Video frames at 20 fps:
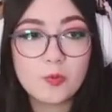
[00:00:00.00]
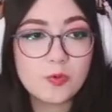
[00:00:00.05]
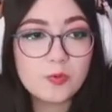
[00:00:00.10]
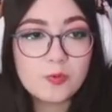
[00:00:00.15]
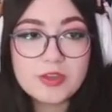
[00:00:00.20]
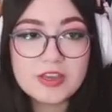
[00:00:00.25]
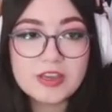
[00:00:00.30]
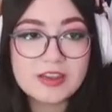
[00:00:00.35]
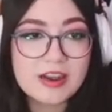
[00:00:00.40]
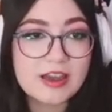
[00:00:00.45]

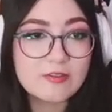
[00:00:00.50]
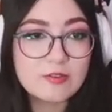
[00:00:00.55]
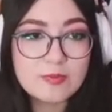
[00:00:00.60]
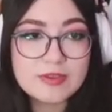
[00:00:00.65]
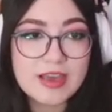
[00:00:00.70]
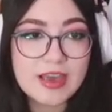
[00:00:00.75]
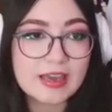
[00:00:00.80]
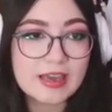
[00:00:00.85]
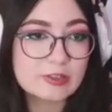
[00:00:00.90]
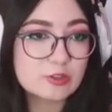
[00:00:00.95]
We could have it
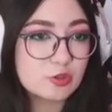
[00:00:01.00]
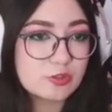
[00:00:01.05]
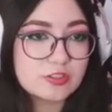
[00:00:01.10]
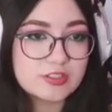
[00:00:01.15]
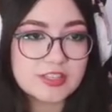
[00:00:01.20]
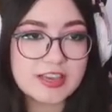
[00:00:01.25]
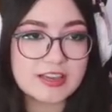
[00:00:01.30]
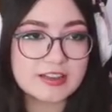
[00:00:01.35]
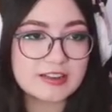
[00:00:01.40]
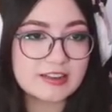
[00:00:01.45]
be extra
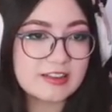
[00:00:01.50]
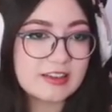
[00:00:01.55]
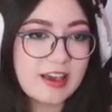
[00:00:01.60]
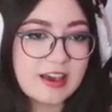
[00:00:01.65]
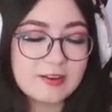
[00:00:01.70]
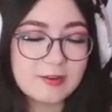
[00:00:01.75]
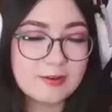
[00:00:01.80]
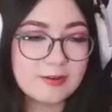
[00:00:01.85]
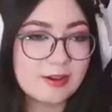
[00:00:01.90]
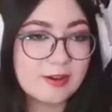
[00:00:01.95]
sandy. I
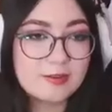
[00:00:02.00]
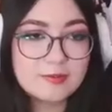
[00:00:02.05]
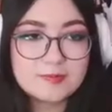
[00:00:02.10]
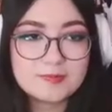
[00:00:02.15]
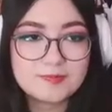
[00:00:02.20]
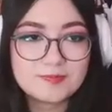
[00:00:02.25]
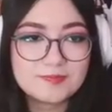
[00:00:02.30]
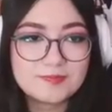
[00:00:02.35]
don't know.